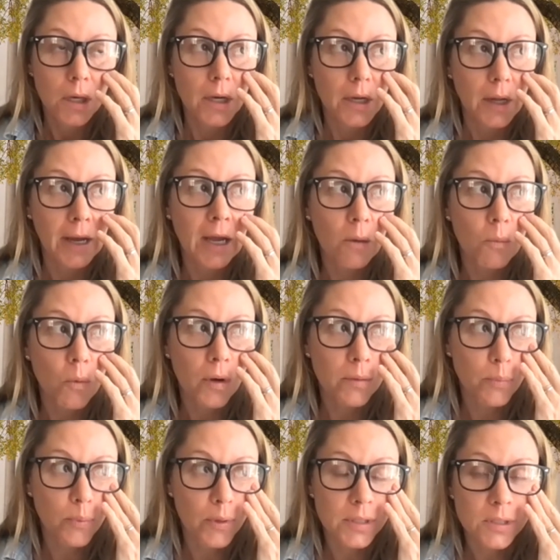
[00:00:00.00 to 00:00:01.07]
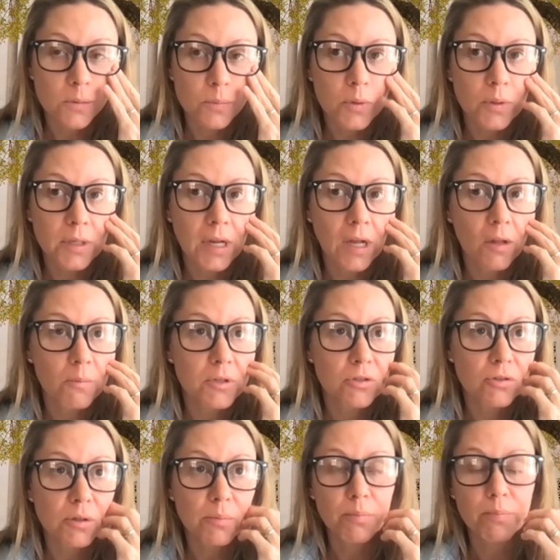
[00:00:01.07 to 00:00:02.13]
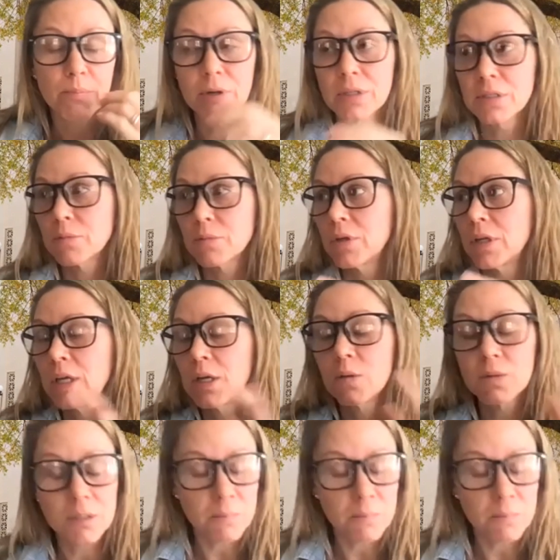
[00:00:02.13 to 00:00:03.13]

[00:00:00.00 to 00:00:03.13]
I had one principal, an elementary principal, and he was